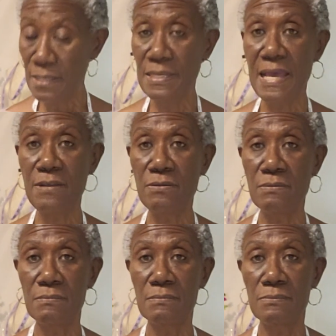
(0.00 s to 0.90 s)
and then
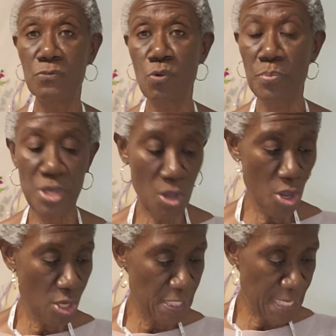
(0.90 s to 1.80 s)
we'll be
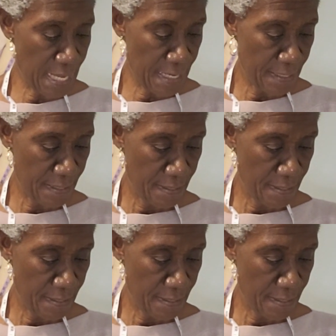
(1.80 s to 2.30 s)
all done.